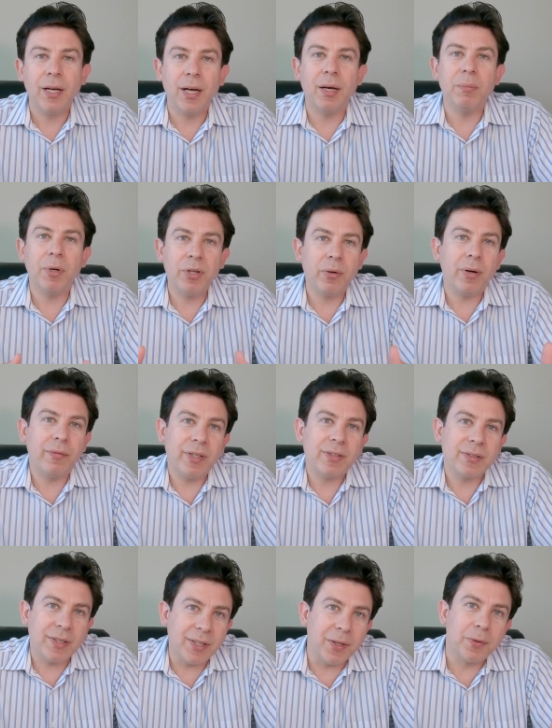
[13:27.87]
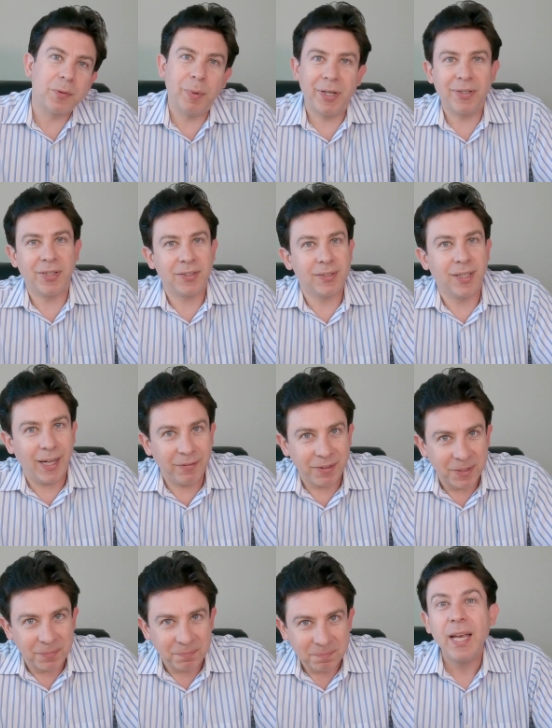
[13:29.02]
uh, although obviously, you know, it's better not to have
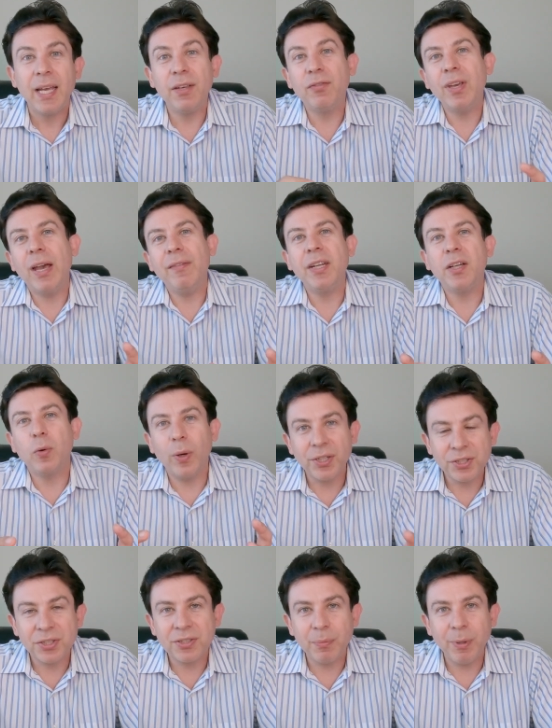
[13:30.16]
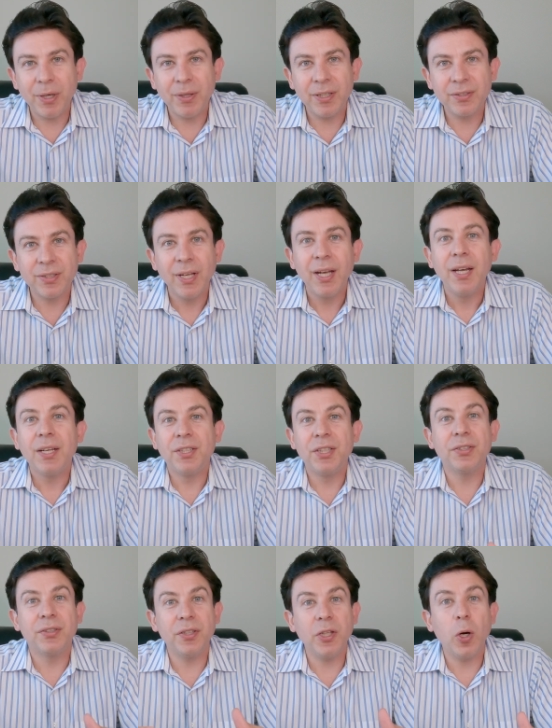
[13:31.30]
it. If you have any questions about this,
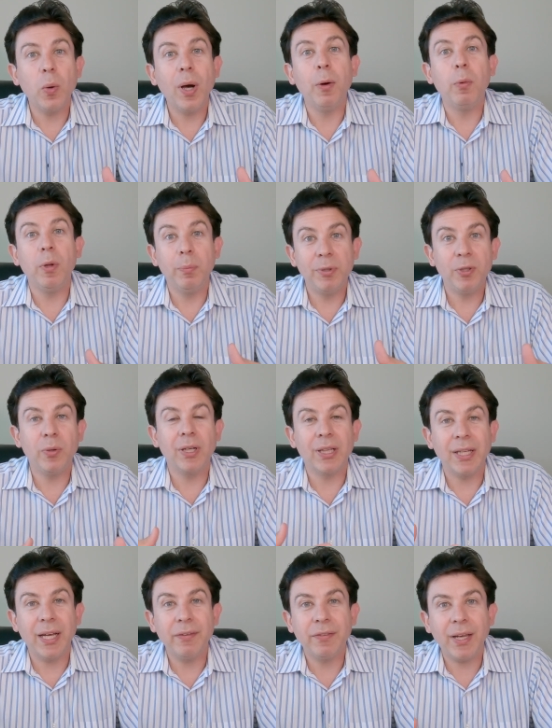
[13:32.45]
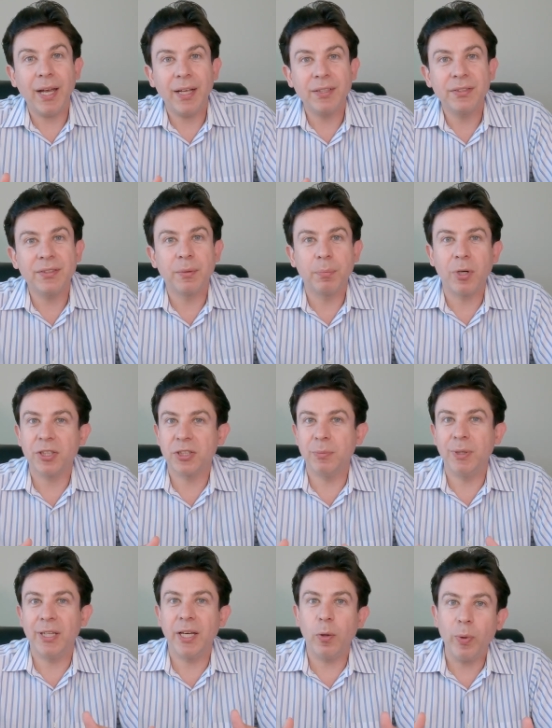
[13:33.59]
just so you know, I will be doing a live cast
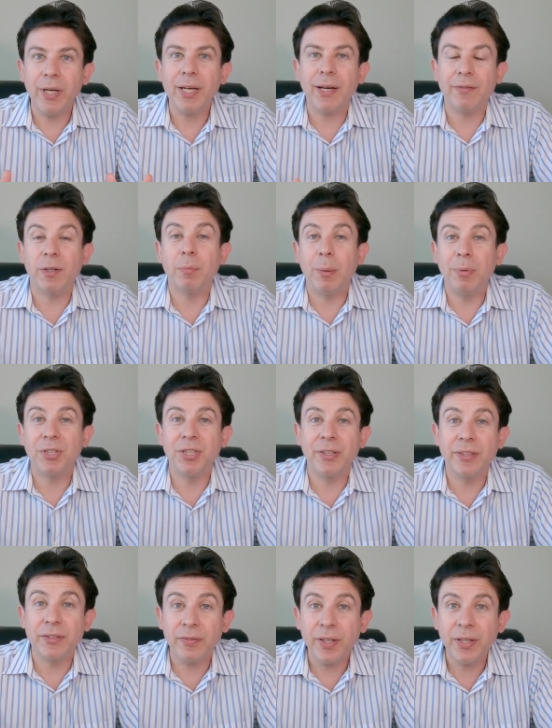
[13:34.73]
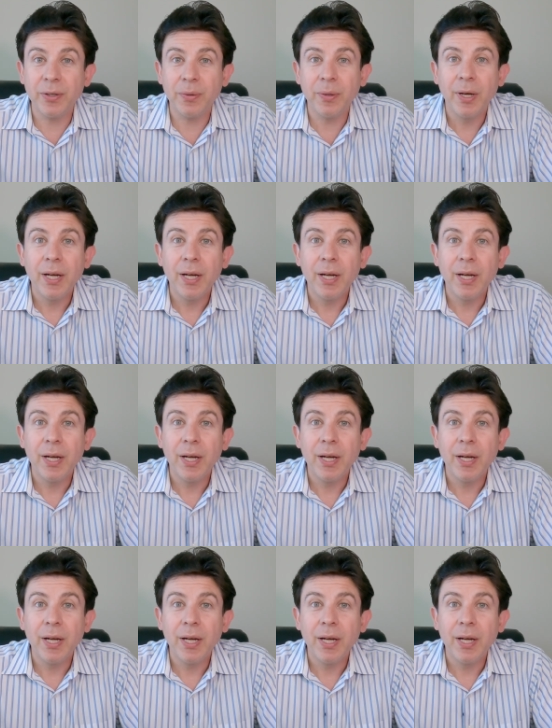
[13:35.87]
approximately a week after publishing this video,